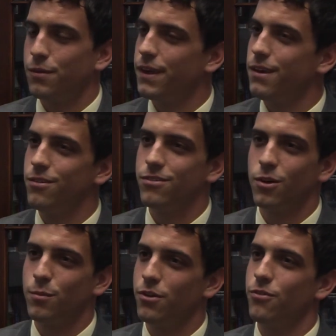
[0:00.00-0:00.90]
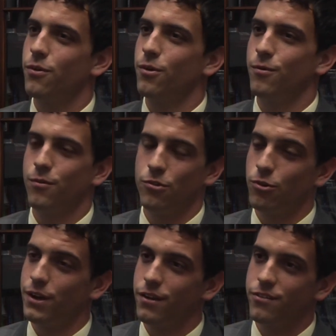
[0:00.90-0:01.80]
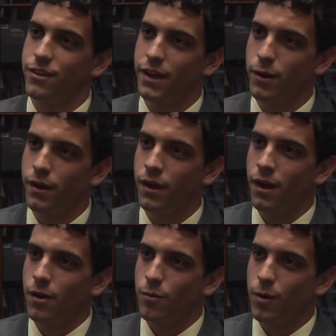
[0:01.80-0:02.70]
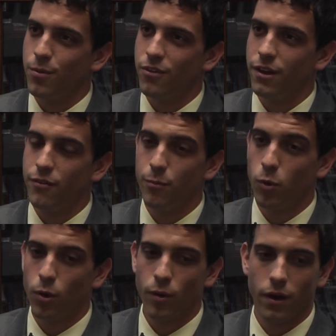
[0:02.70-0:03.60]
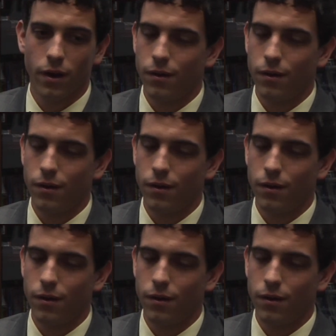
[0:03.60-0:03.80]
Well, thank you so much for joining us today, Representative Moore.